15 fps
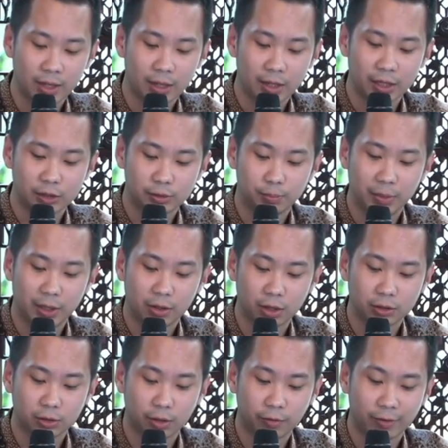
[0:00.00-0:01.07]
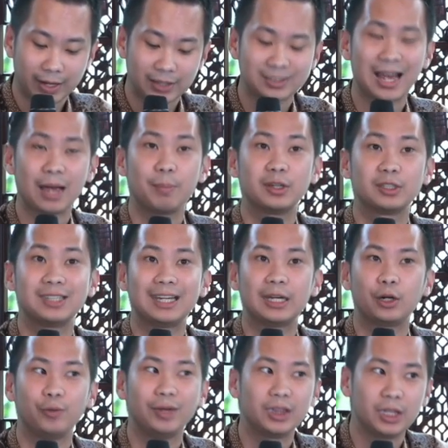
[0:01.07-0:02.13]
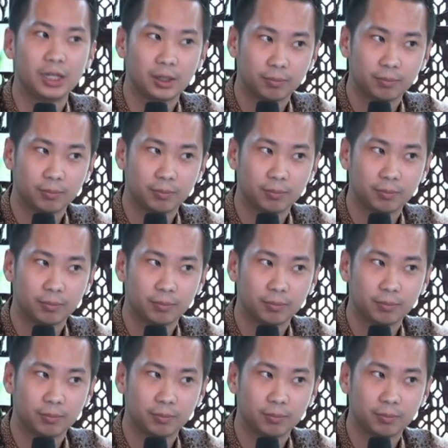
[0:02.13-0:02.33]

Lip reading: is because of like cyber security.